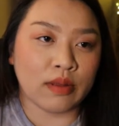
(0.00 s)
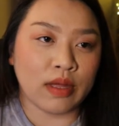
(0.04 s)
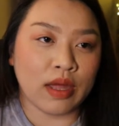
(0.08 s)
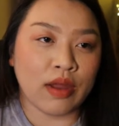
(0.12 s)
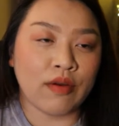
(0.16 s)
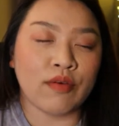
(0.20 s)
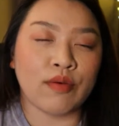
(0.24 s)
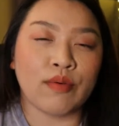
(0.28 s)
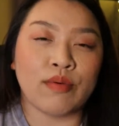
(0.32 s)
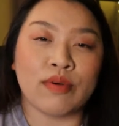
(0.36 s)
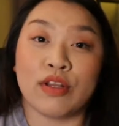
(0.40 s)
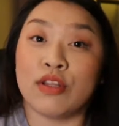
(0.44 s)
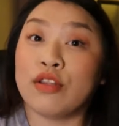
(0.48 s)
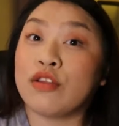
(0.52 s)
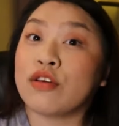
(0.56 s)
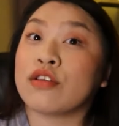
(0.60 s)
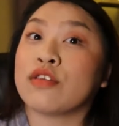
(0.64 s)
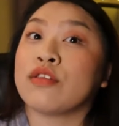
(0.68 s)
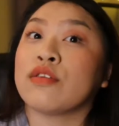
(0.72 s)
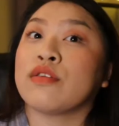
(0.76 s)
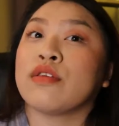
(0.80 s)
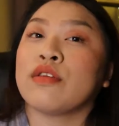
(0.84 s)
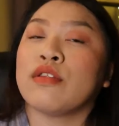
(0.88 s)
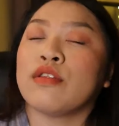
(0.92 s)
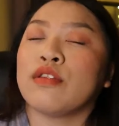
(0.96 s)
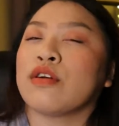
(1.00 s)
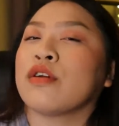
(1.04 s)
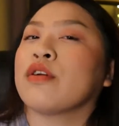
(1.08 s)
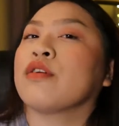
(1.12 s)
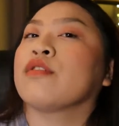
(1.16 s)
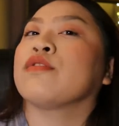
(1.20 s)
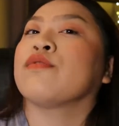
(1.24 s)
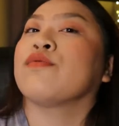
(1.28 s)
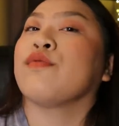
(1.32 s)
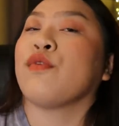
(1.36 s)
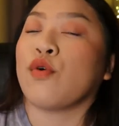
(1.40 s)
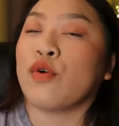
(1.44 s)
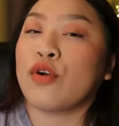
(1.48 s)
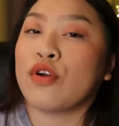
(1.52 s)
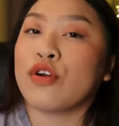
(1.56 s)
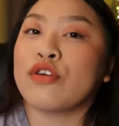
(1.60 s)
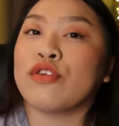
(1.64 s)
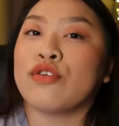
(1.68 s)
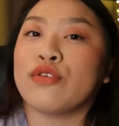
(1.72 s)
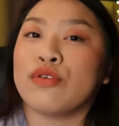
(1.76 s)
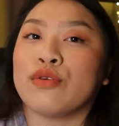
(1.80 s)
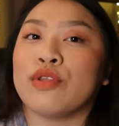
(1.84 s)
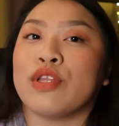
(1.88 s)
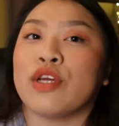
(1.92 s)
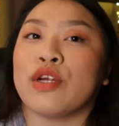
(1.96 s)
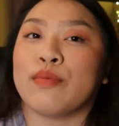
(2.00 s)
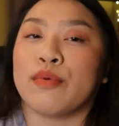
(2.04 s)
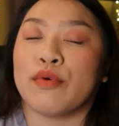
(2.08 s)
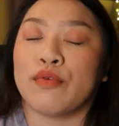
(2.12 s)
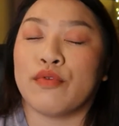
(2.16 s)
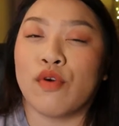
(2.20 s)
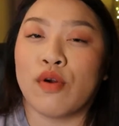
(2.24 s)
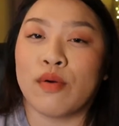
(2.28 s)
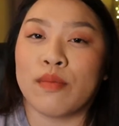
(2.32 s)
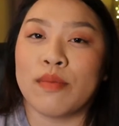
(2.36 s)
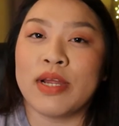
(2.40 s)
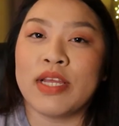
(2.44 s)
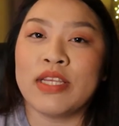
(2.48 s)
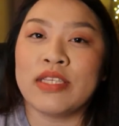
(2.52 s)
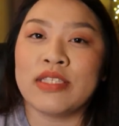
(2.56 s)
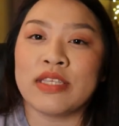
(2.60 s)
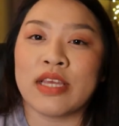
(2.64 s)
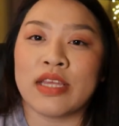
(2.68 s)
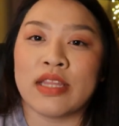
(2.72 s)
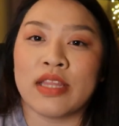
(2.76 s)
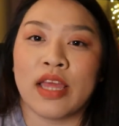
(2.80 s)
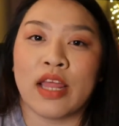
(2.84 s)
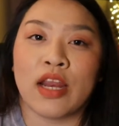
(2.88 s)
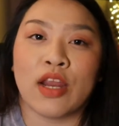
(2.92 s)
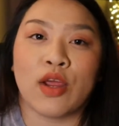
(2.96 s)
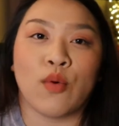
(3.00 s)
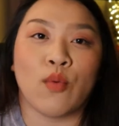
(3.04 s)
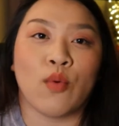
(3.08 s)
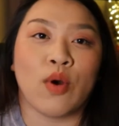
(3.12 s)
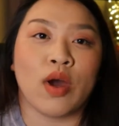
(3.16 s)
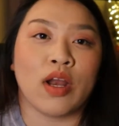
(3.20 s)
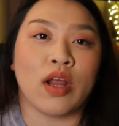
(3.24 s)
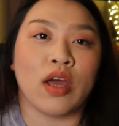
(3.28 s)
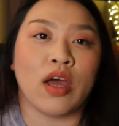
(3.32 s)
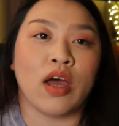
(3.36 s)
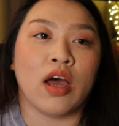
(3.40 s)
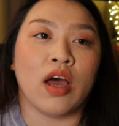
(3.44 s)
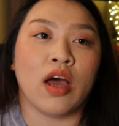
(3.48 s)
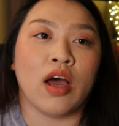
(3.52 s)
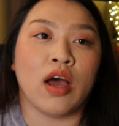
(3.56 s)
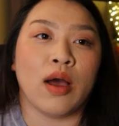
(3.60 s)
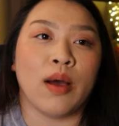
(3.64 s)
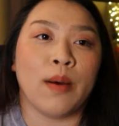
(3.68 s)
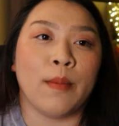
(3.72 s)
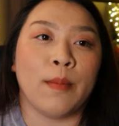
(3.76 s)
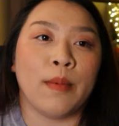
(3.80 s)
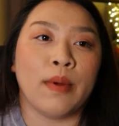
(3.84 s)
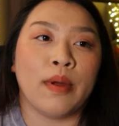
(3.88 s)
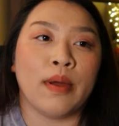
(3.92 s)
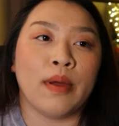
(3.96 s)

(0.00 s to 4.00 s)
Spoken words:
everyone looks forward to their performance, and they didn't wanna